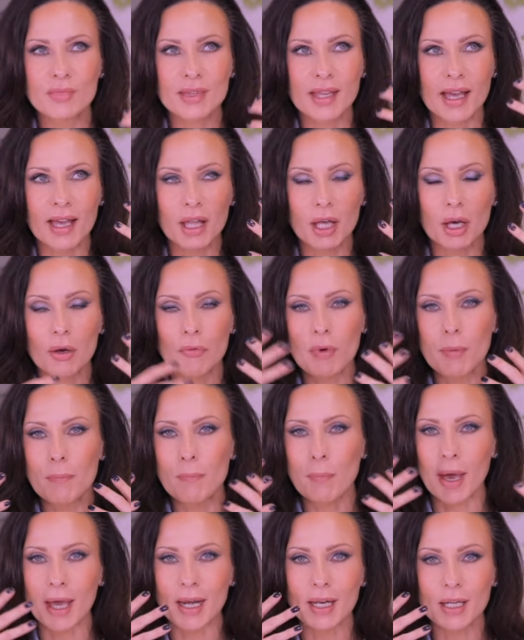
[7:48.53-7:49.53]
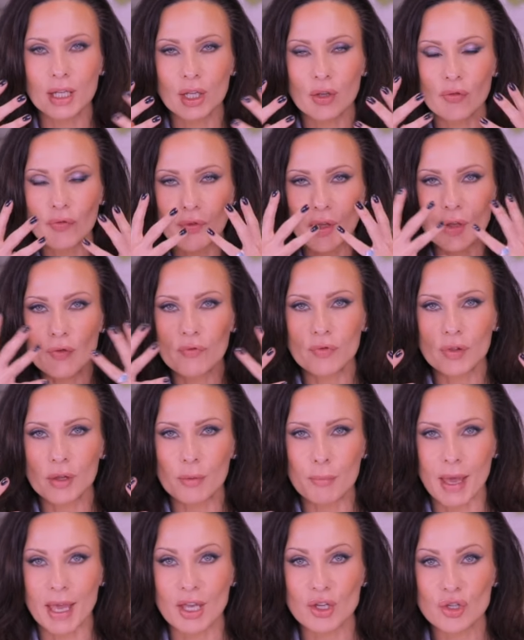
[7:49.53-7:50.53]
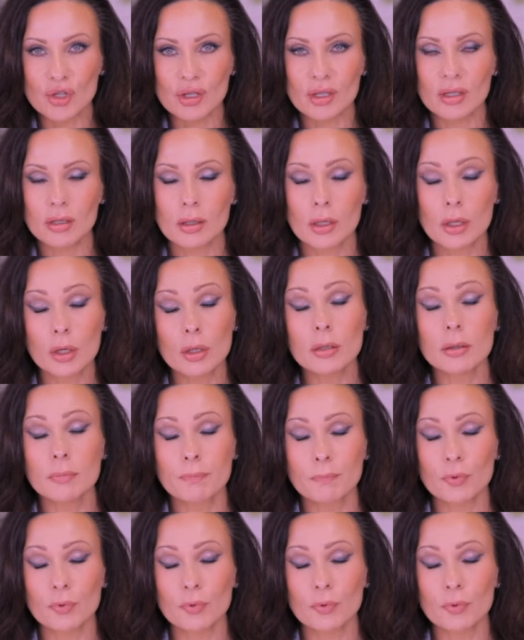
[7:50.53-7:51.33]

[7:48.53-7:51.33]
that repetitive inflammation could